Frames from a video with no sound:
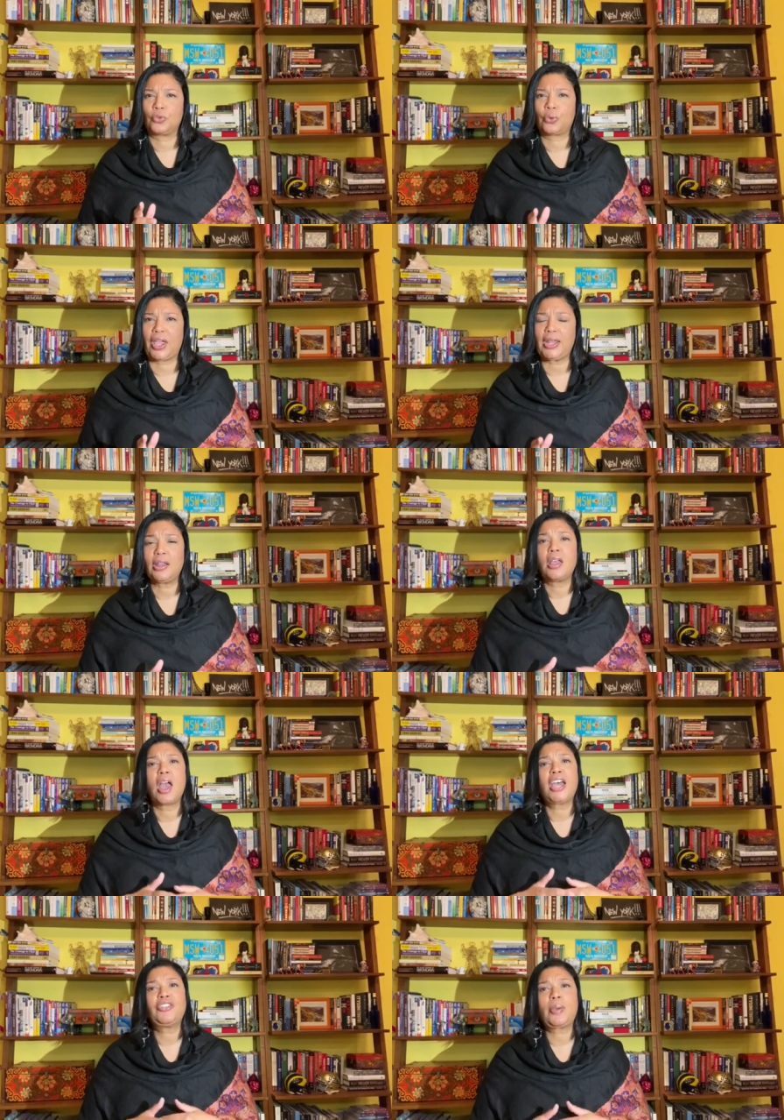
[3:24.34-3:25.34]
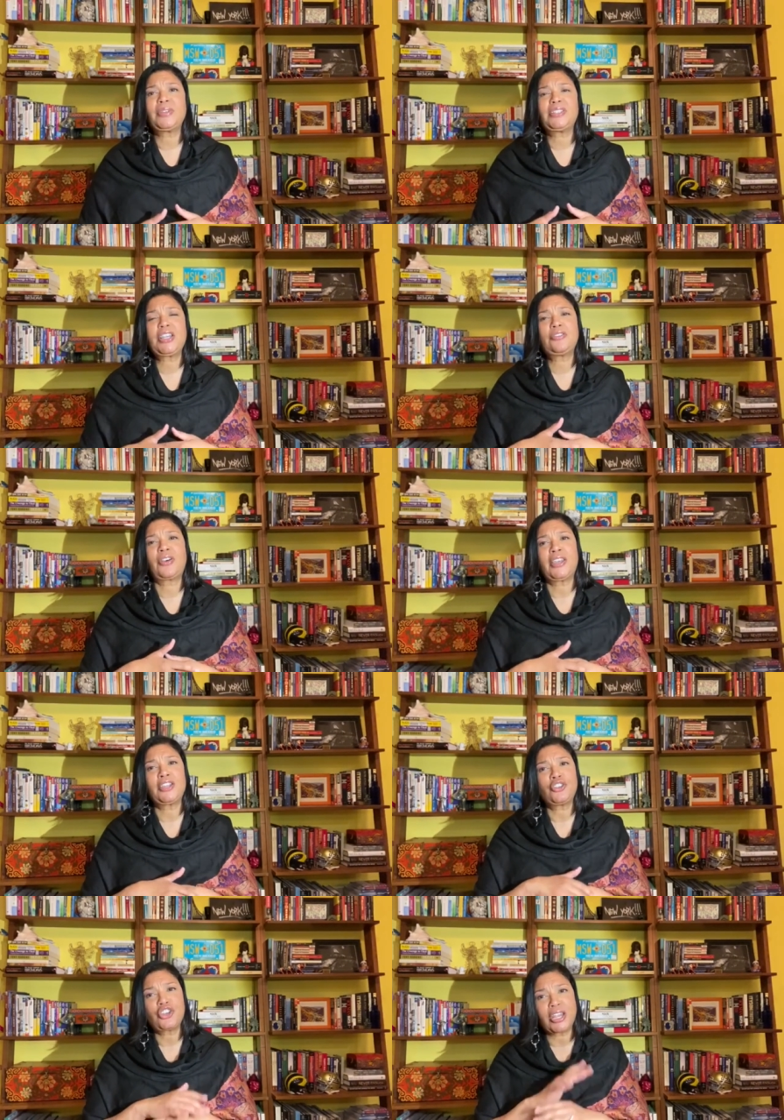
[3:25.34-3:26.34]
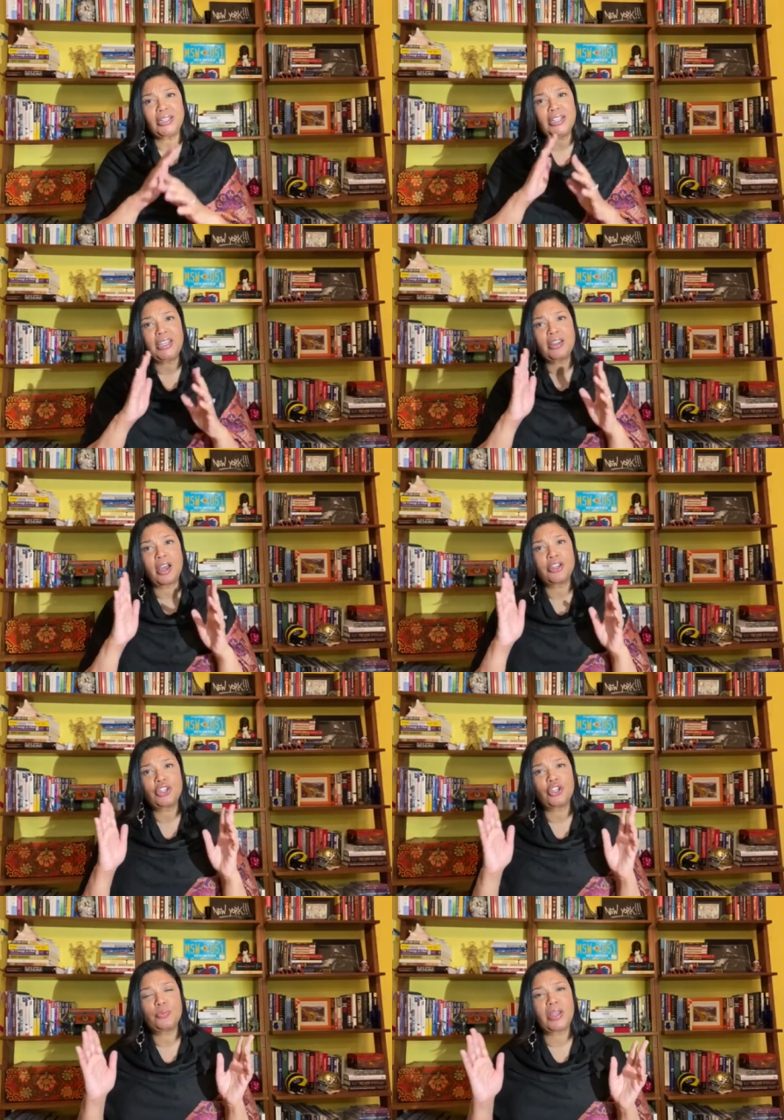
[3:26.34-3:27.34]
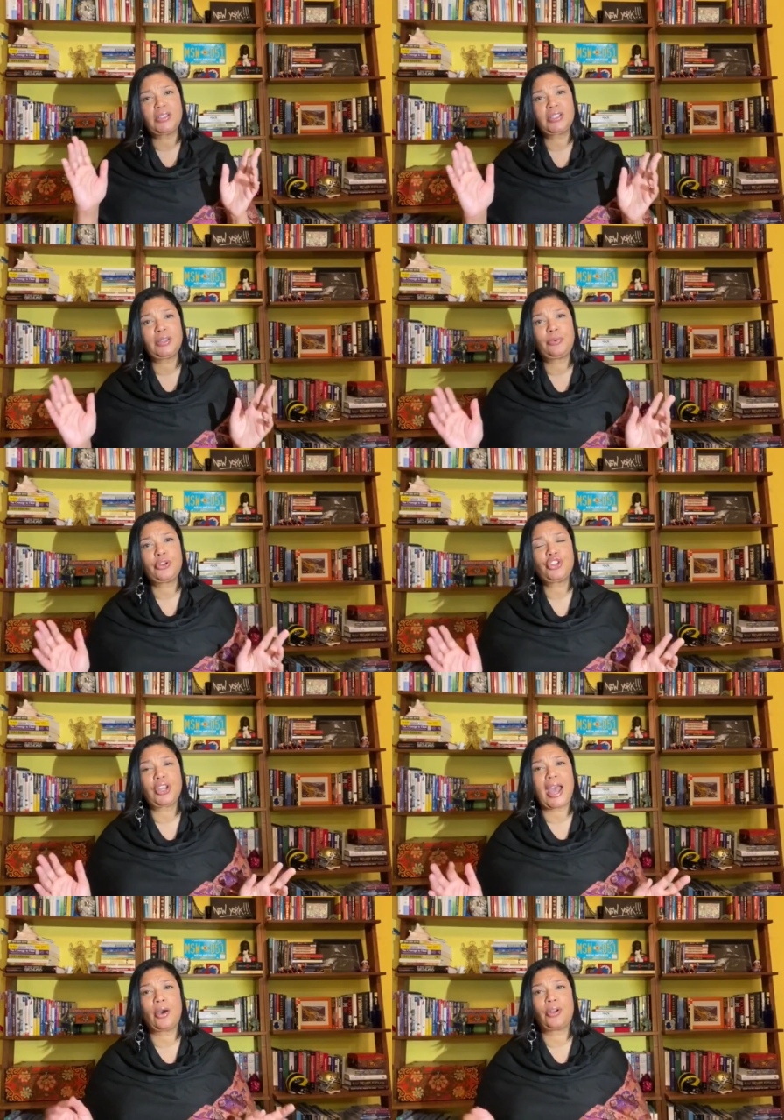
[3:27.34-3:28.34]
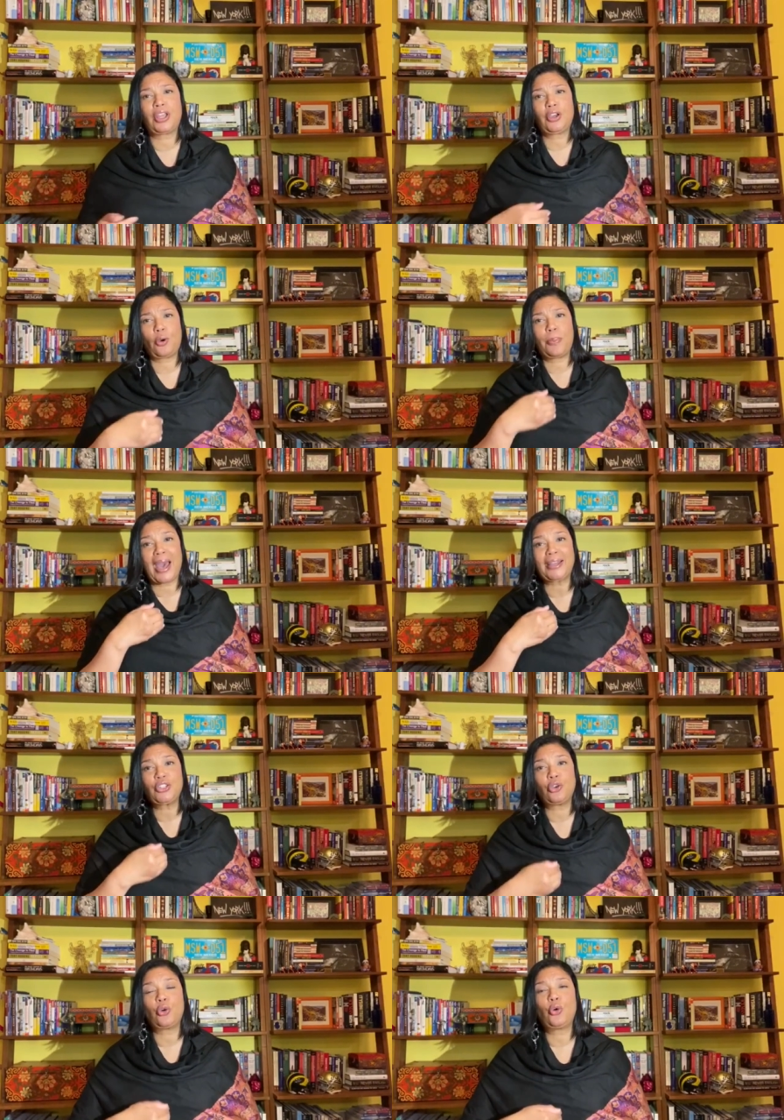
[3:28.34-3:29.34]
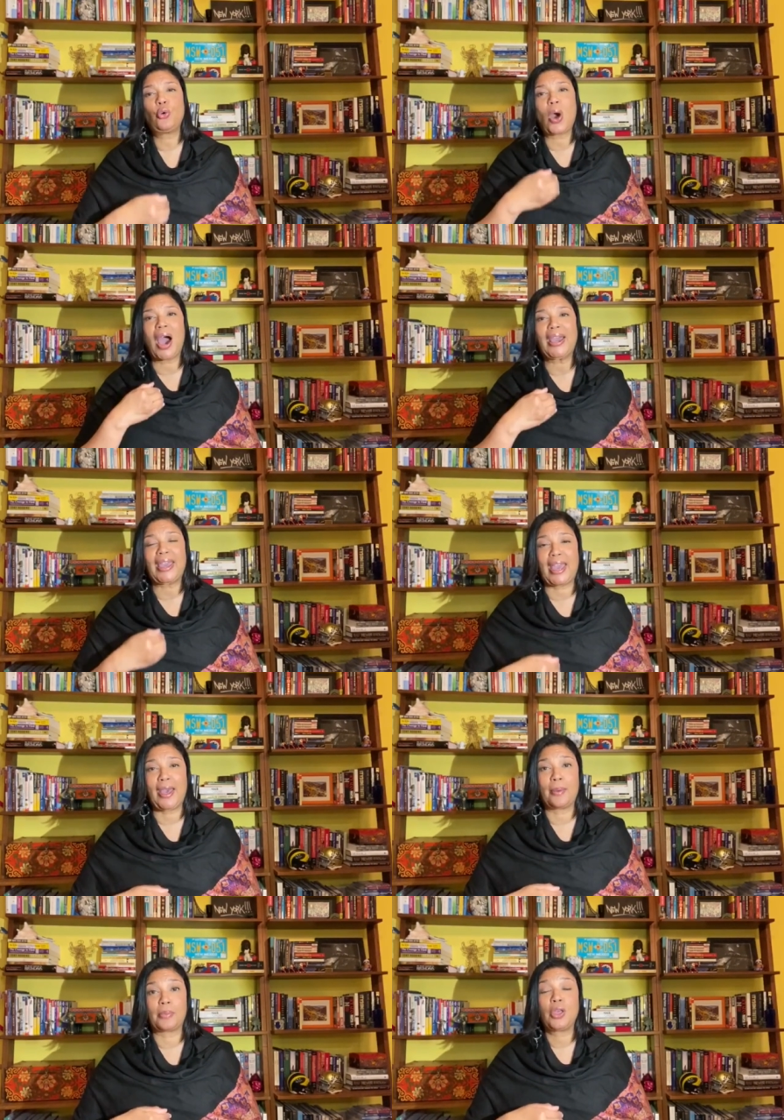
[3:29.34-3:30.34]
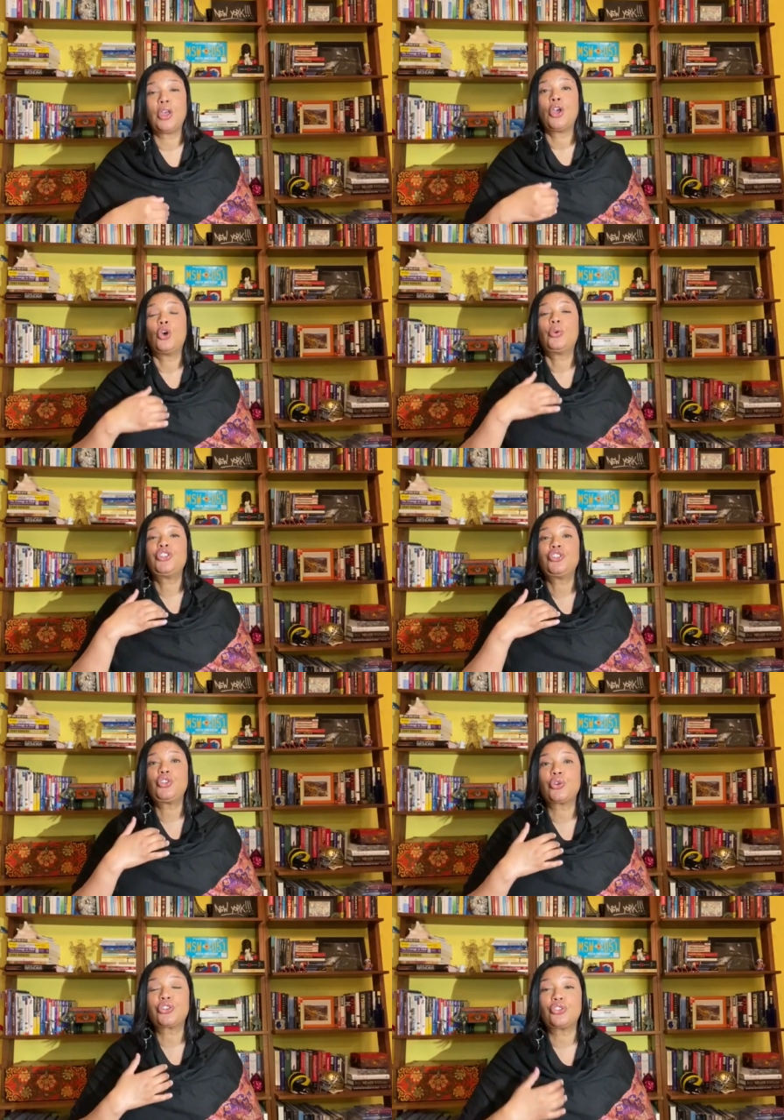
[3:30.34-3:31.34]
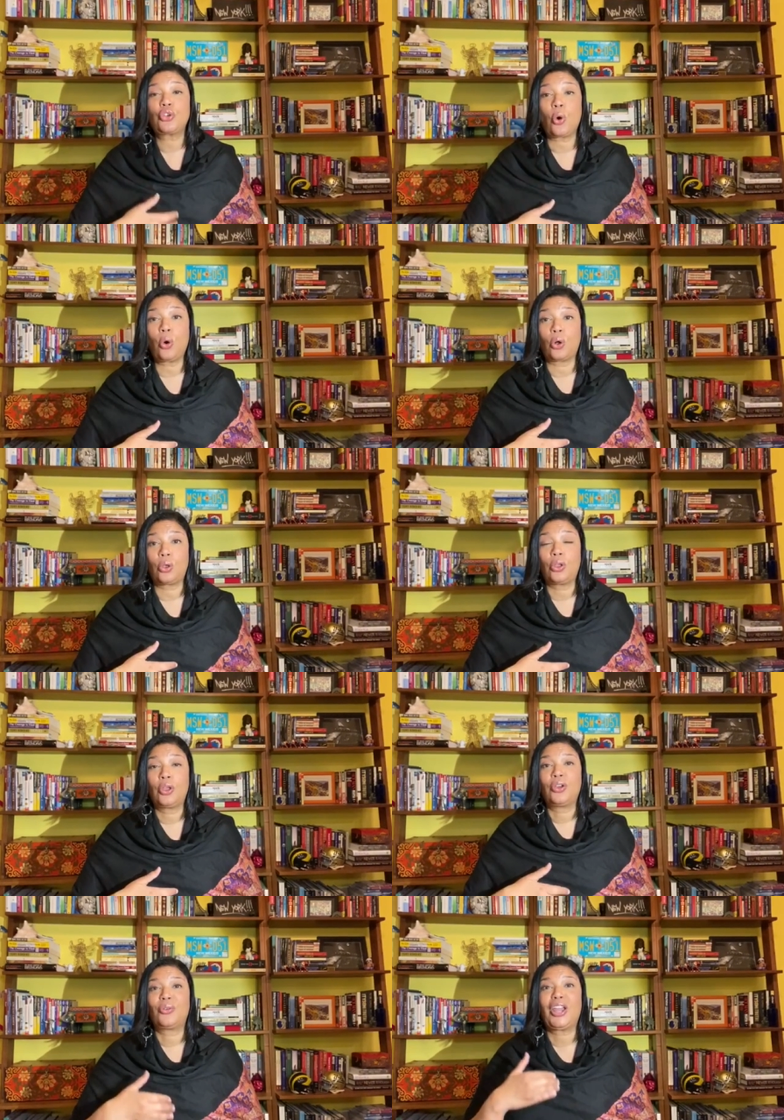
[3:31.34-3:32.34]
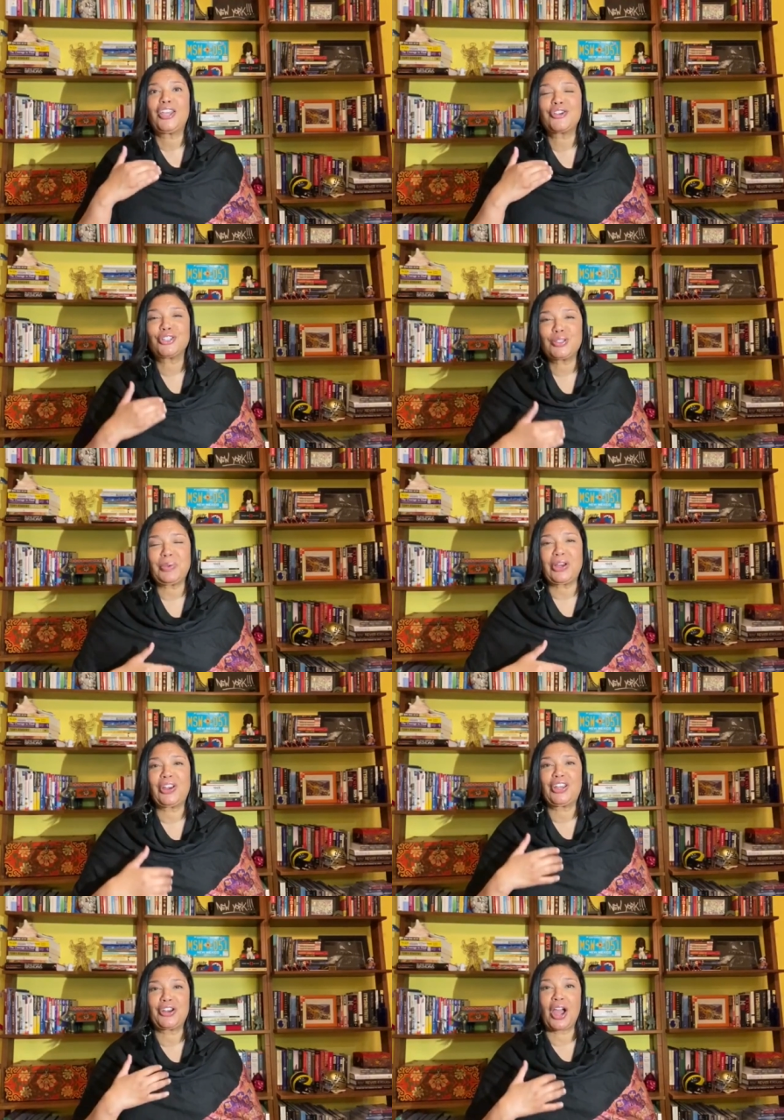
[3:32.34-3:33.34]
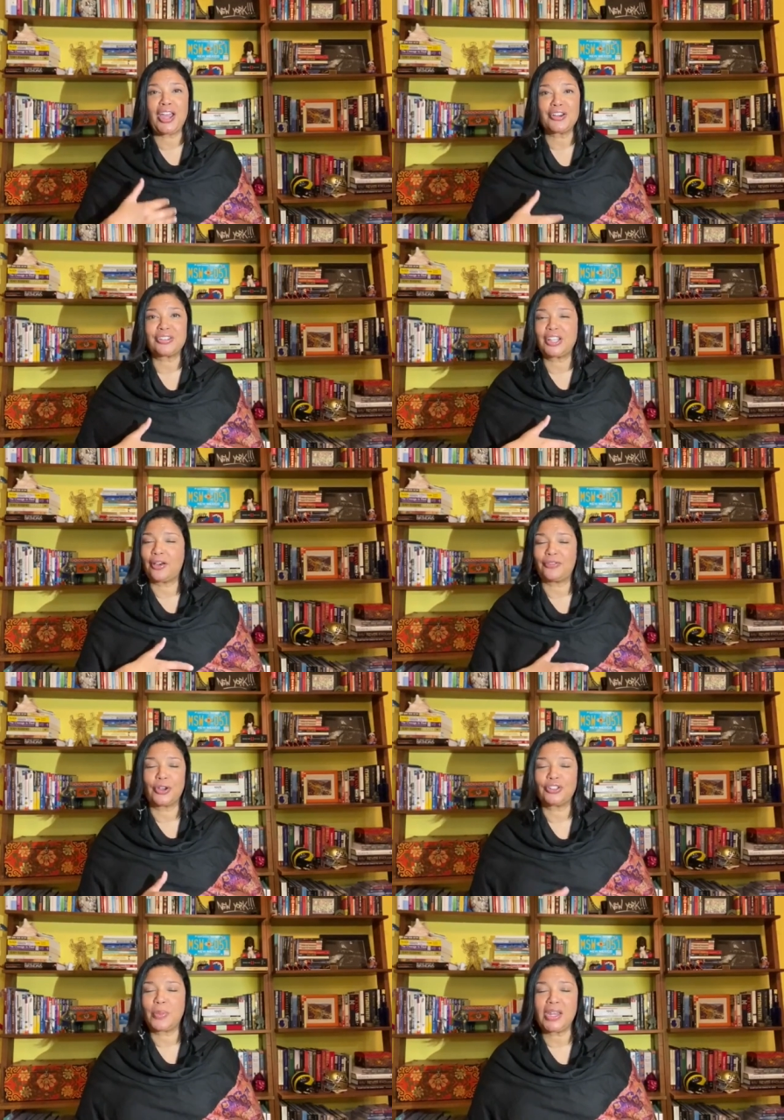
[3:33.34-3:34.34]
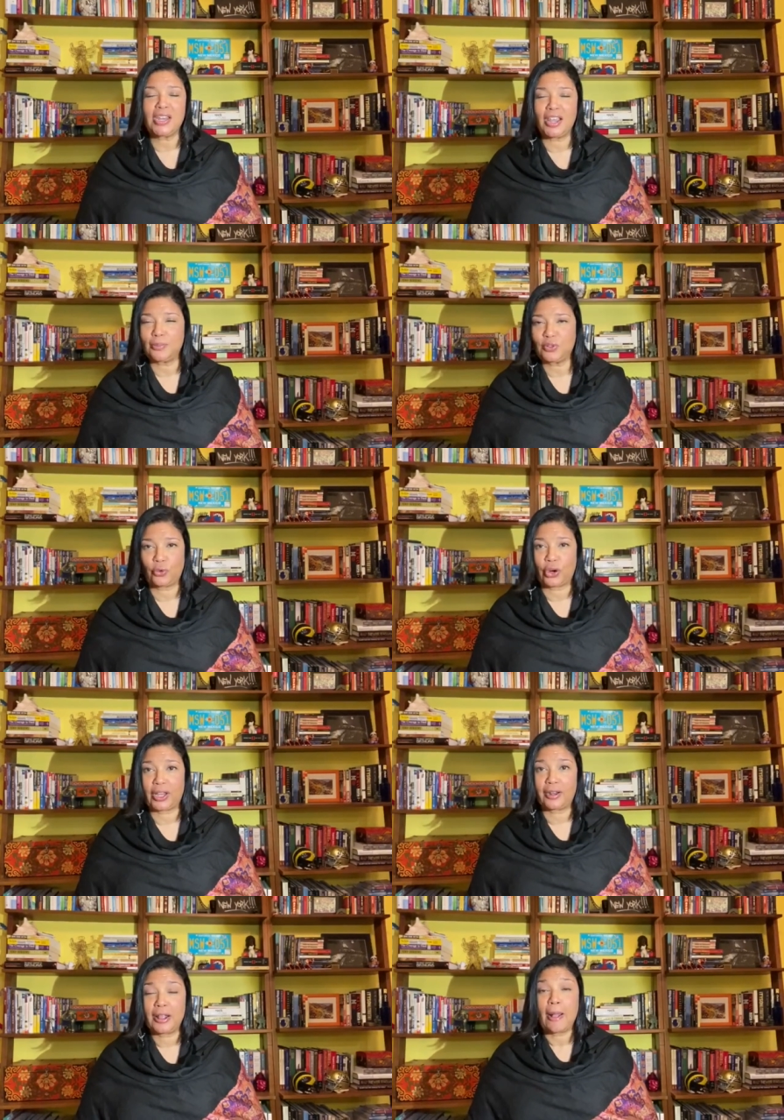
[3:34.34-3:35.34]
Right? And let me see if I can gently and non judgmentally push it out and go back to who I am, which is your soul, right? Your spirit, your higher self. There's many names for it.